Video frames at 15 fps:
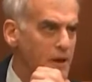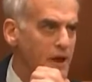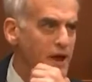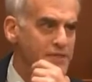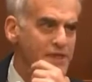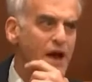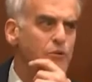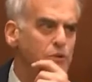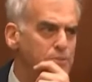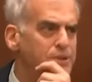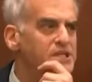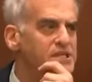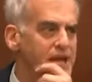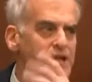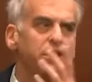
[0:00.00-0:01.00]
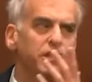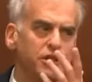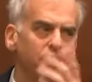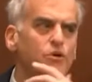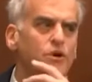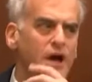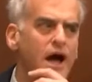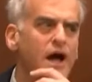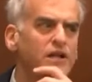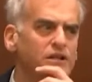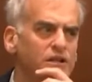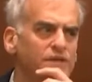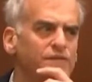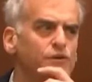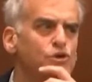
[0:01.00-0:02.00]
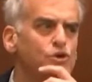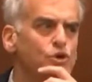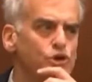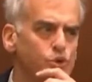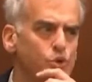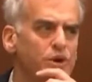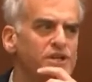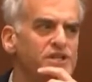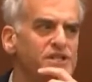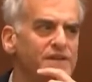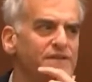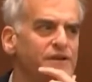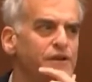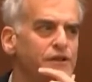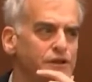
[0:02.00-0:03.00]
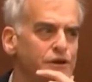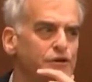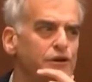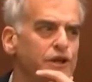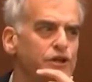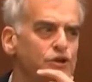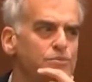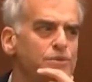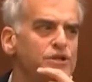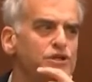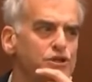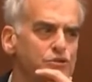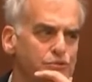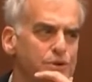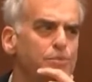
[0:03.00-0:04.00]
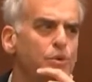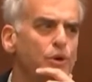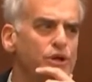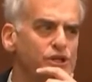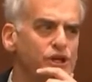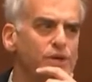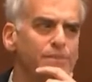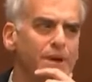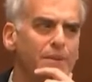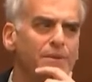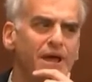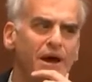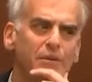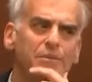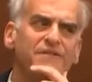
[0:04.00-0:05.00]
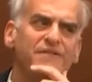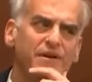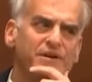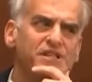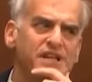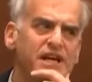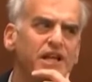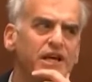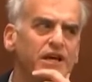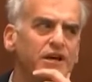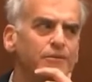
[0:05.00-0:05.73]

And that would be telling, though, cognitive, if you score 27 out of 30 and you miss 3 points on memory. That would be very telling.